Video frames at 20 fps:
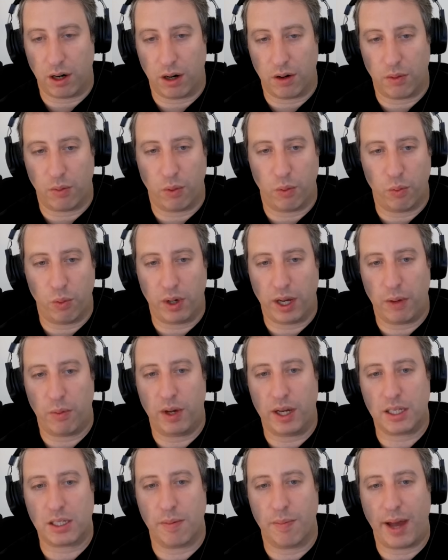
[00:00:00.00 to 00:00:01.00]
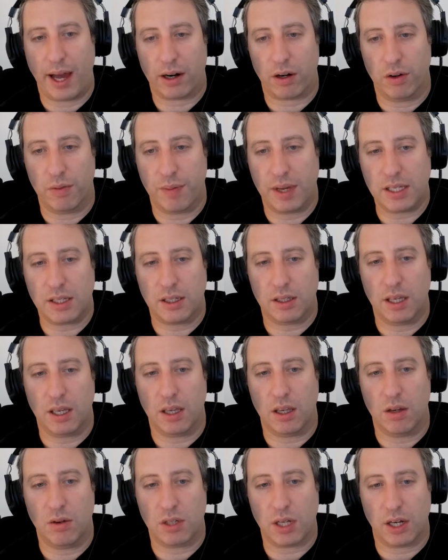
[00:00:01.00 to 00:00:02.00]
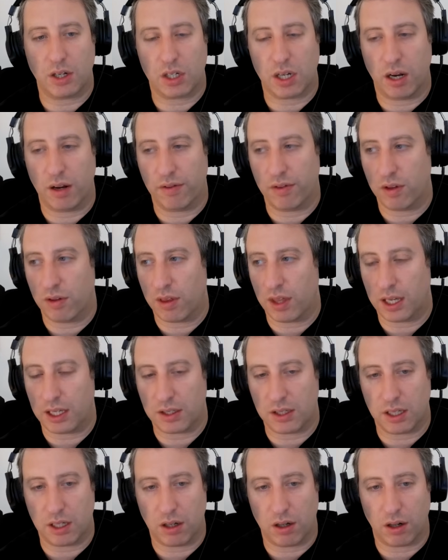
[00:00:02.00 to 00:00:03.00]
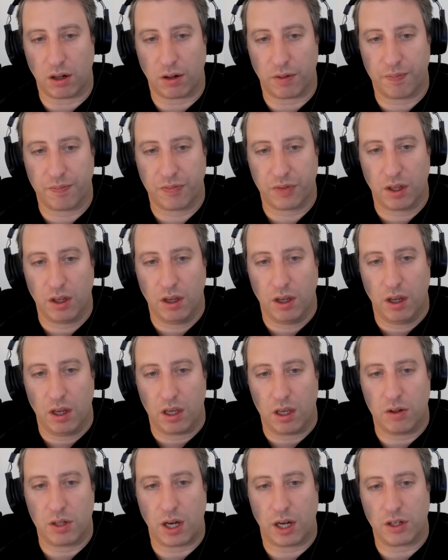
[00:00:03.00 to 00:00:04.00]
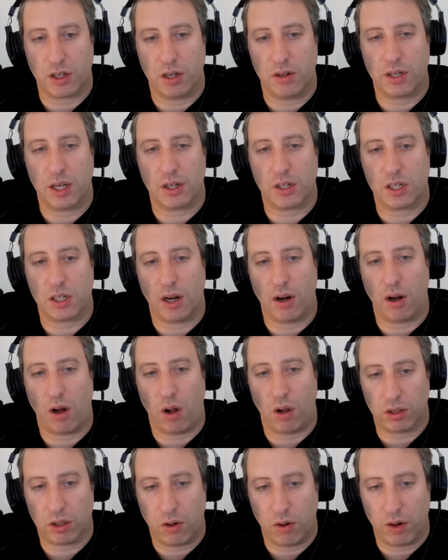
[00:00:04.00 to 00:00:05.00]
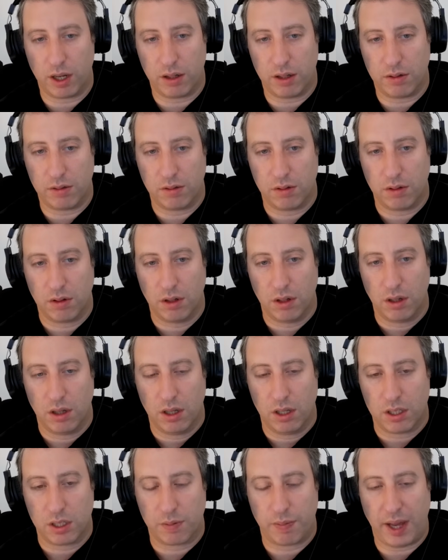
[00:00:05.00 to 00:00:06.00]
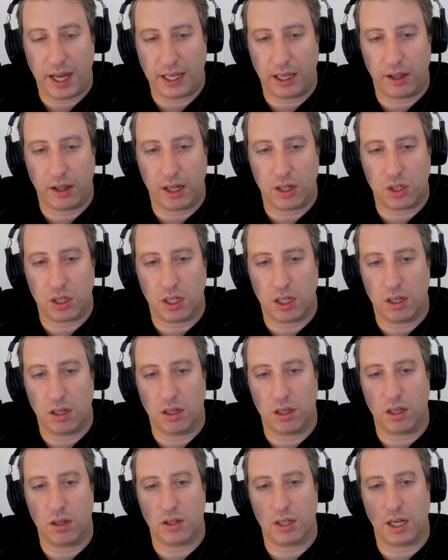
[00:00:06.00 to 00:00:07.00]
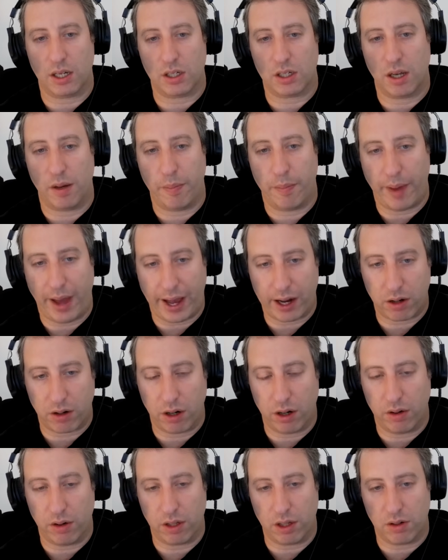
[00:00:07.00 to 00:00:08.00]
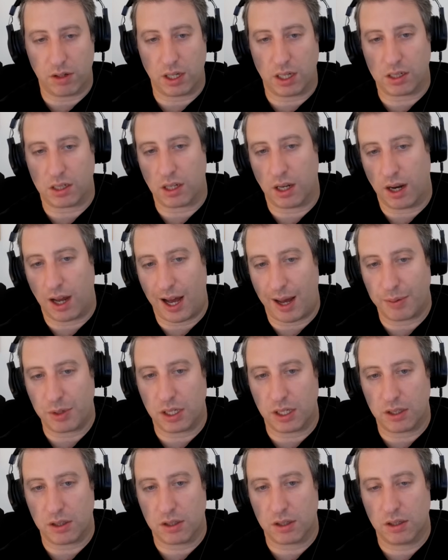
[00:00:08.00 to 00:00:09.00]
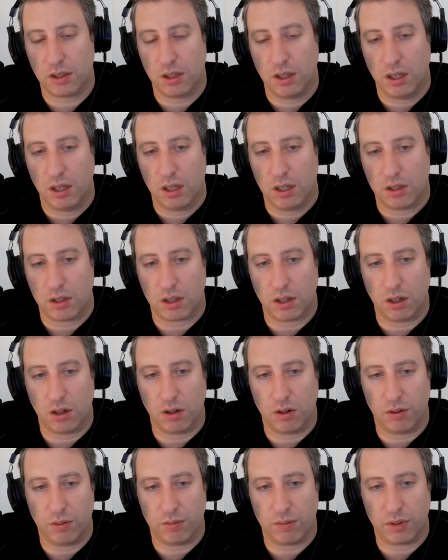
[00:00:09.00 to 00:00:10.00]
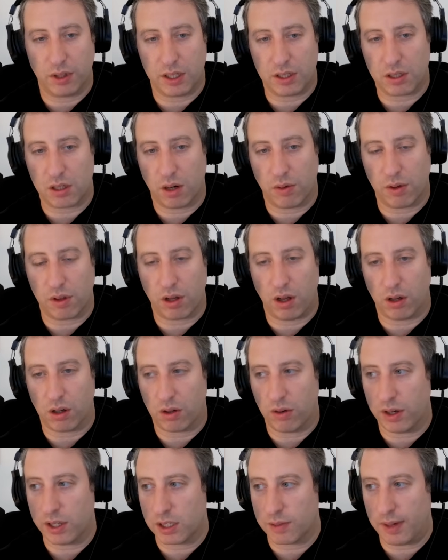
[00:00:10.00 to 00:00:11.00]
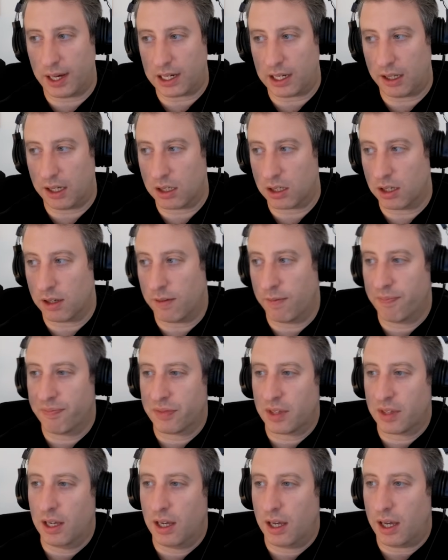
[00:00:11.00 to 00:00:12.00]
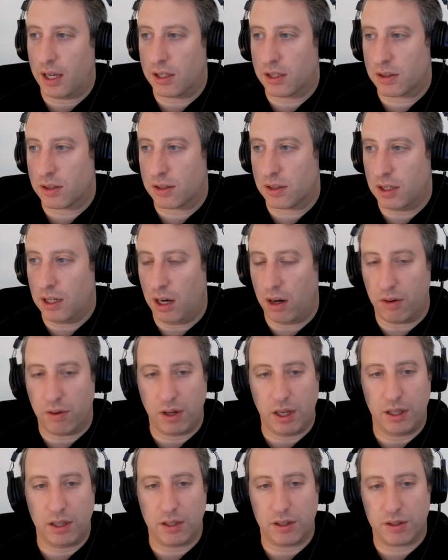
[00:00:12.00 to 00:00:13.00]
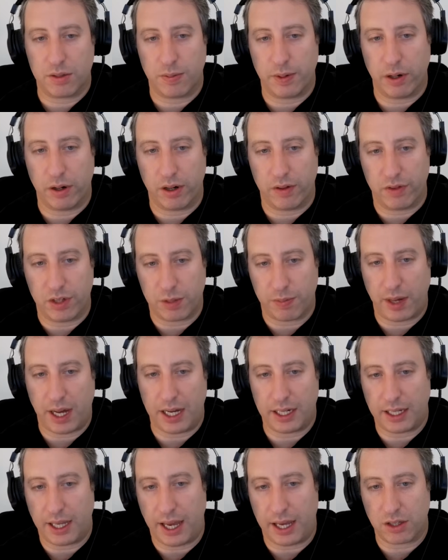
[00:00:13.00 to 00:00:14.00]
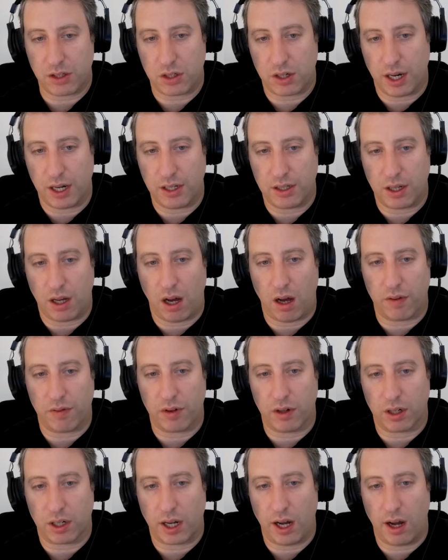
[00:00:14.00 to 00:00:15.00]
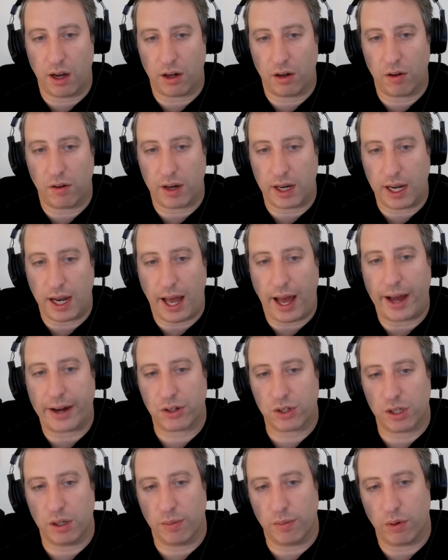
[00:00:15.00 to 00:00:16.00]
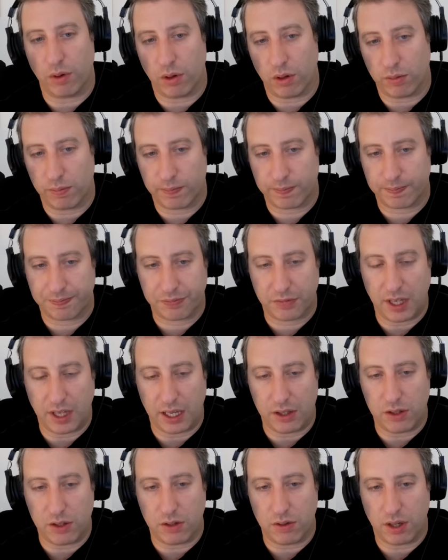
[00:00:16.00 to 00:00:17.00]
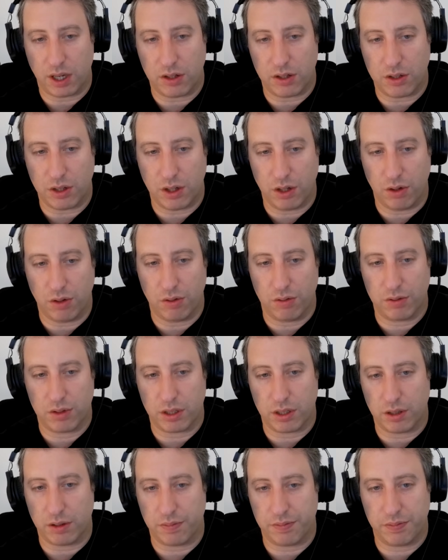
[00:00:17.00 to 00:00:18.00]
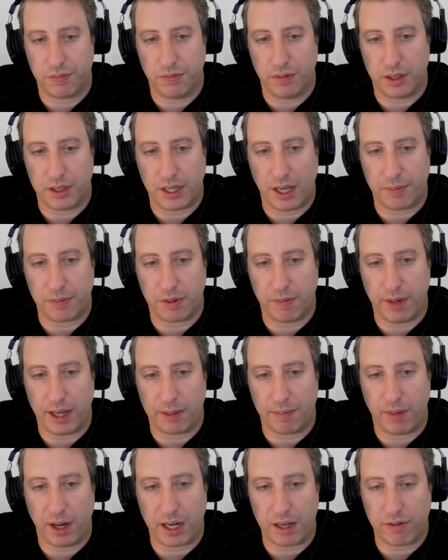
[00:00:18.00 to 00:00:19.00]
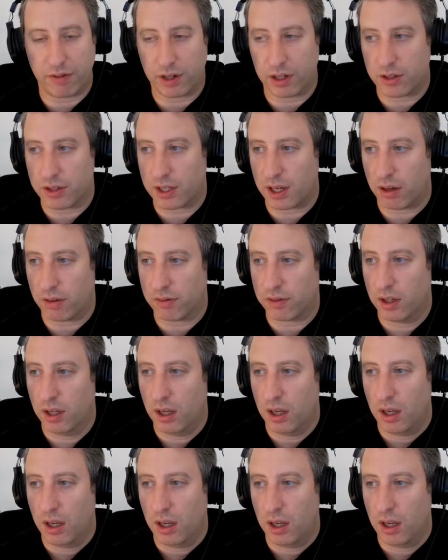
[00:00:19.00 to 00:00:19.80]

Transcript: we'll get to macro. Basically, you touched on a few things in your you touched on altcoin speculation, you touched on macro, and you touched on options. So let's start with altcoin speculation. It's in the spirit of this podcast, trying to offer concrete, actionable things you can do to attempt to make money for yourself.